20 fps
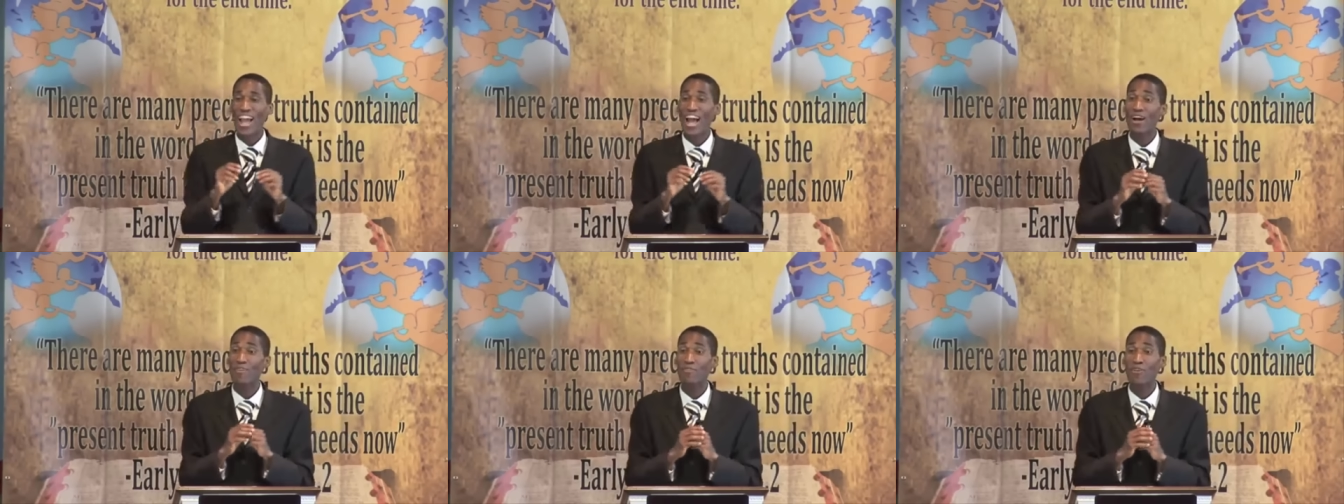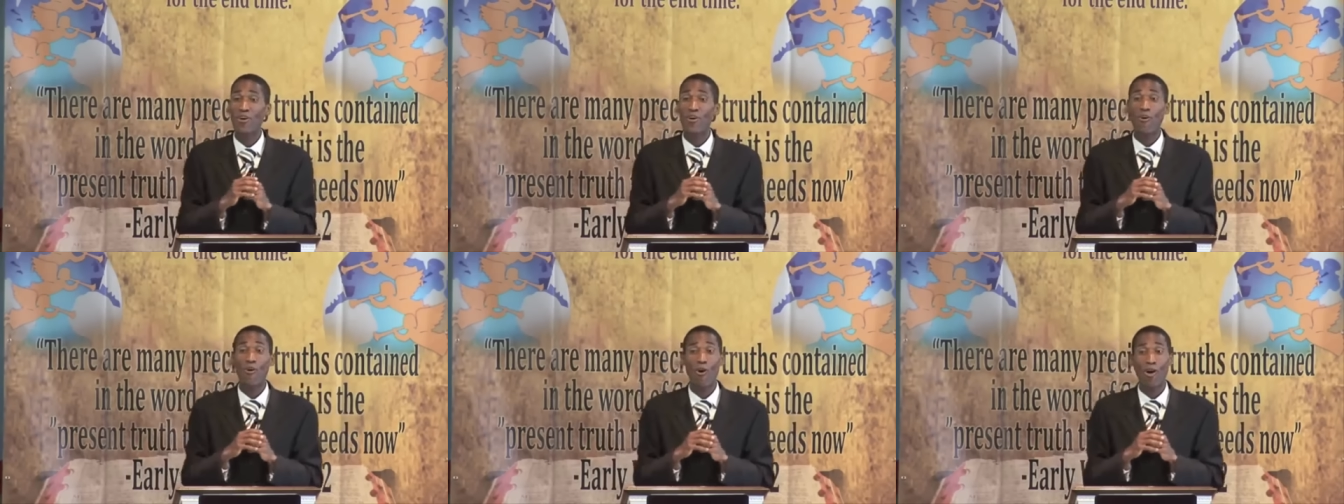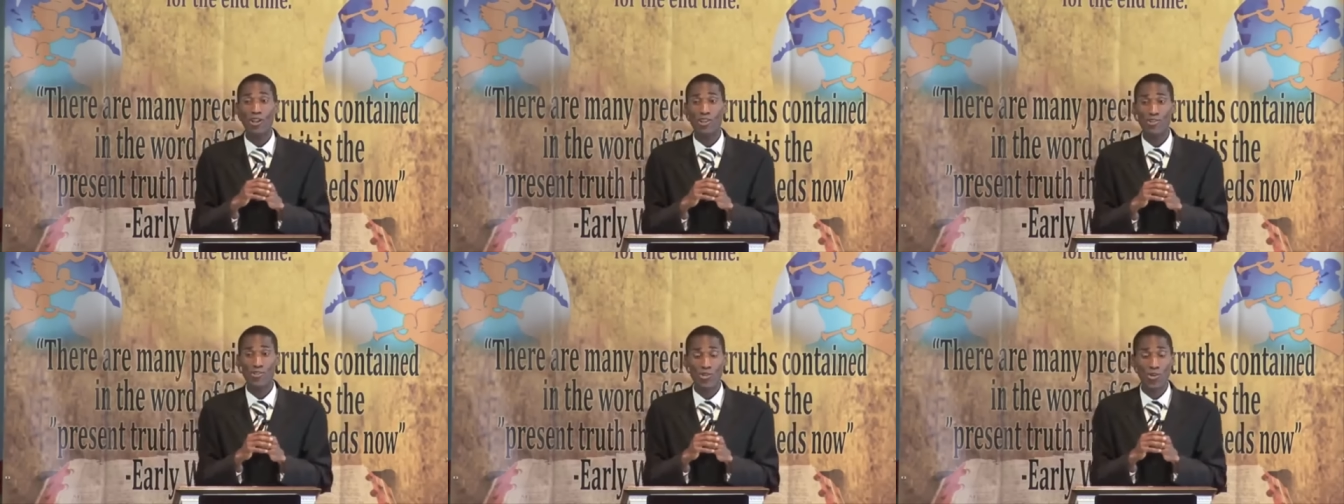have
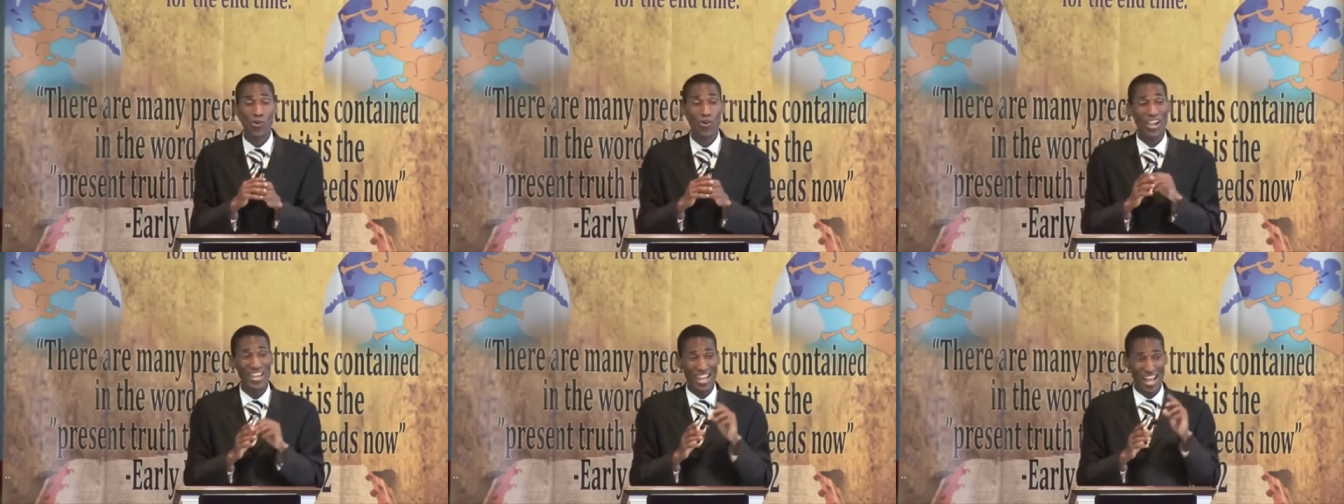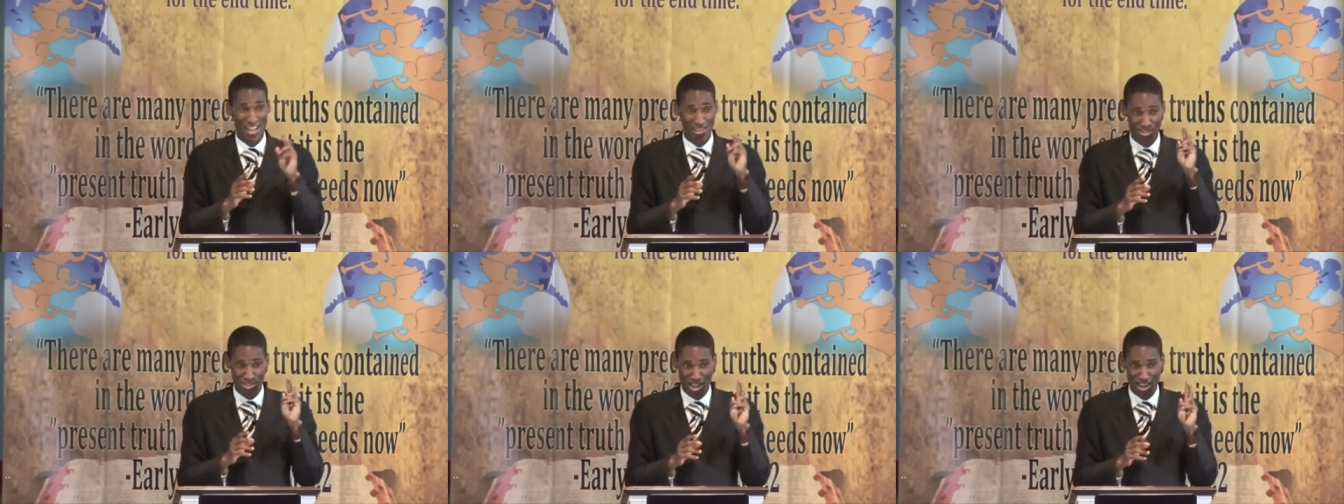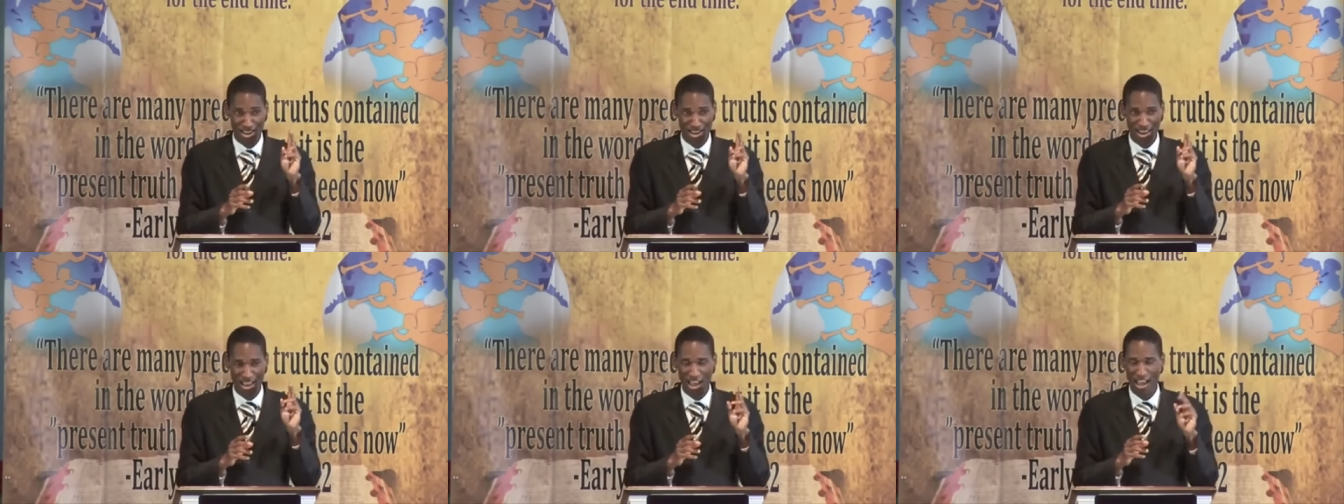also an
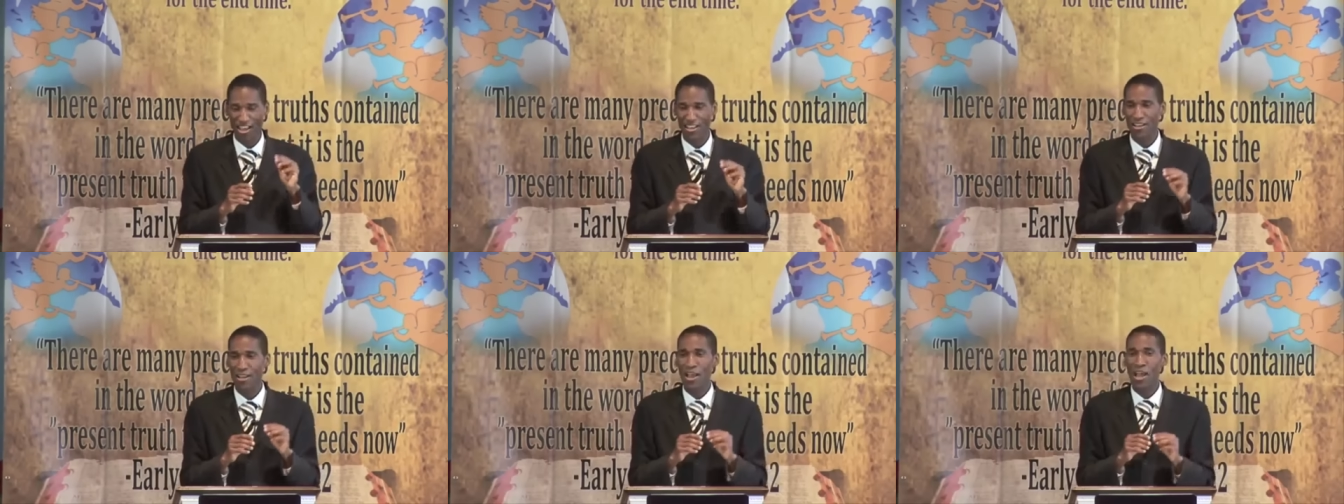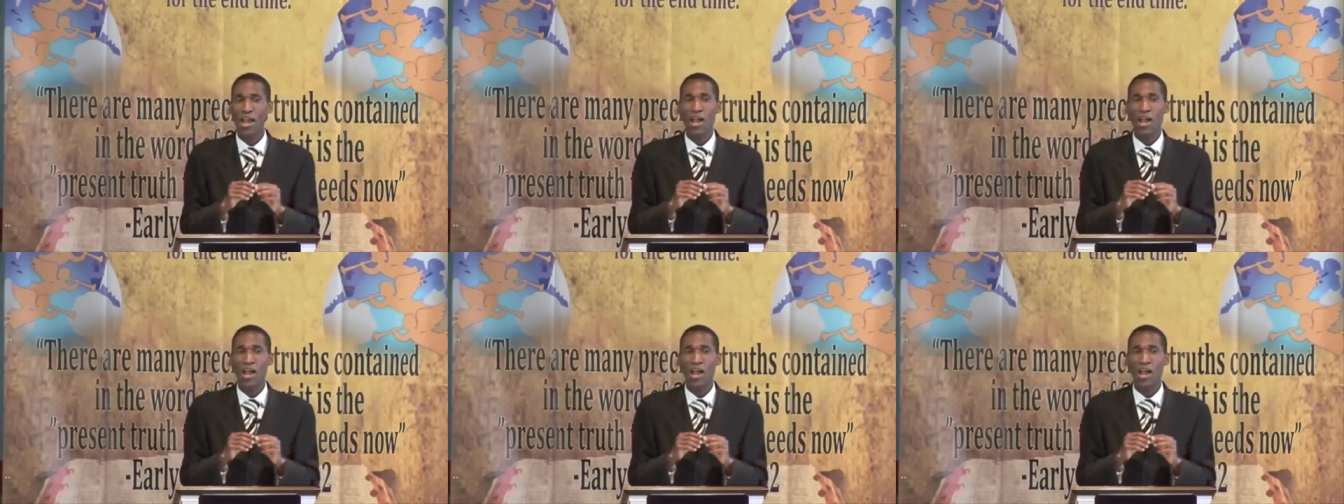agenda